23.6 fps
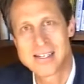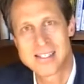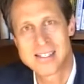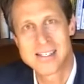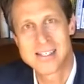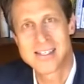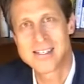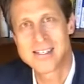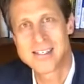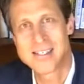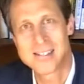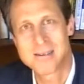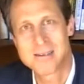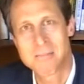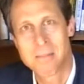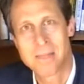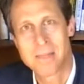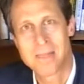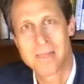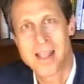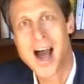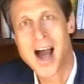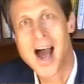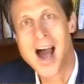disease?
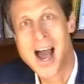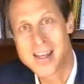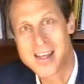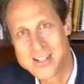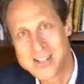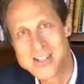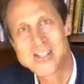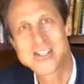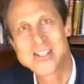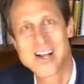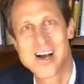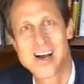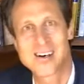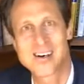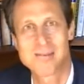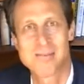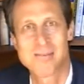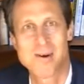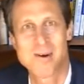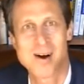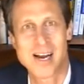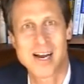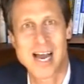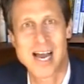Hi, this is Dr.
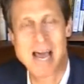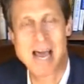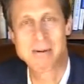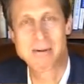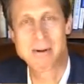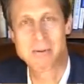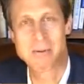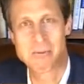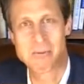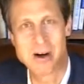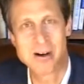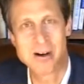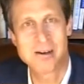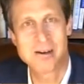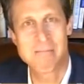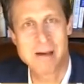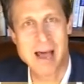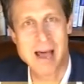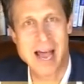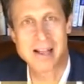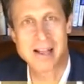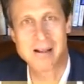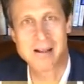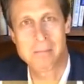Mark Hyman. Welcome
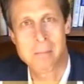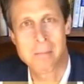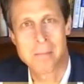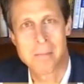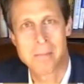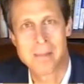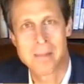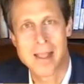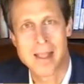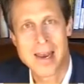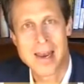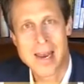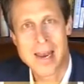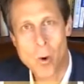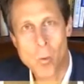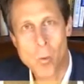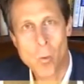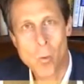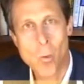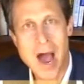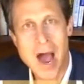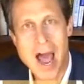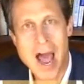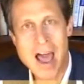back. Now,
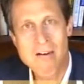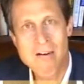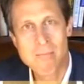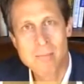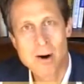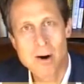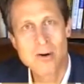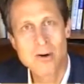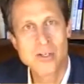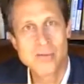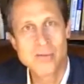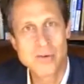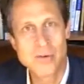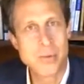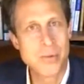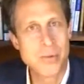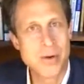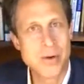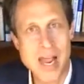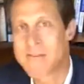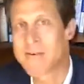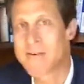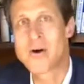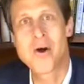why have most of you
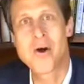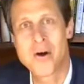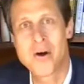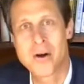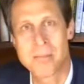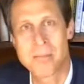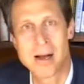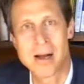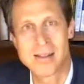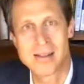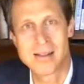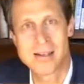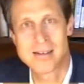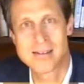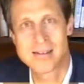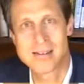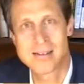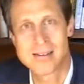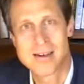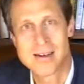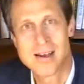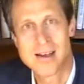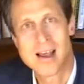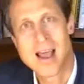never heard about
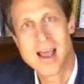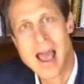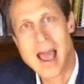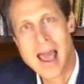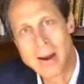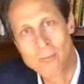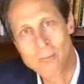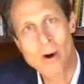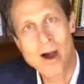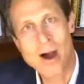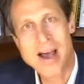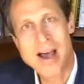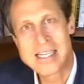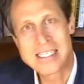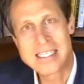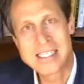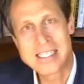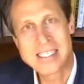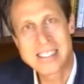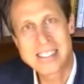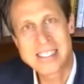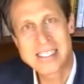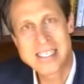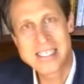this? And why is
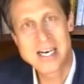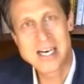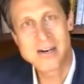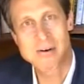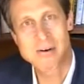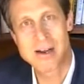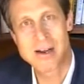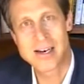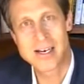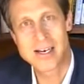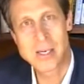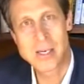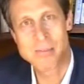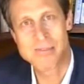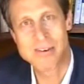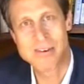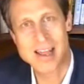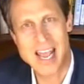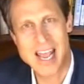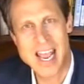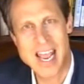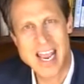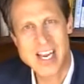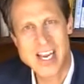it the secret to
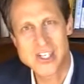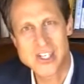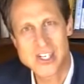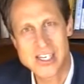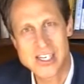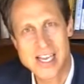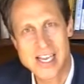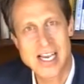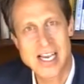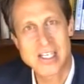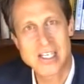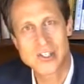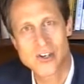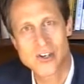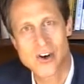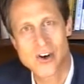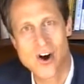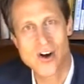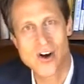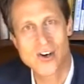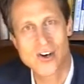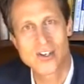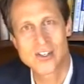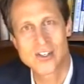prevent aging, cancer,
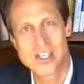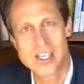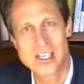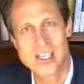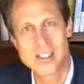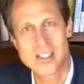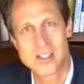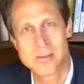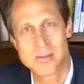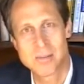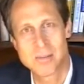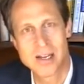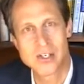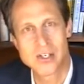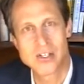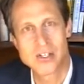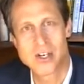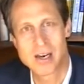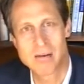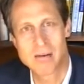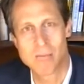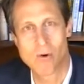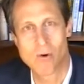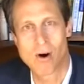heart disease,
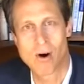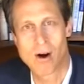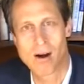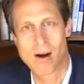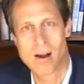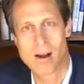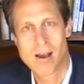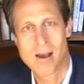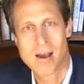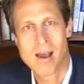dementia, and more?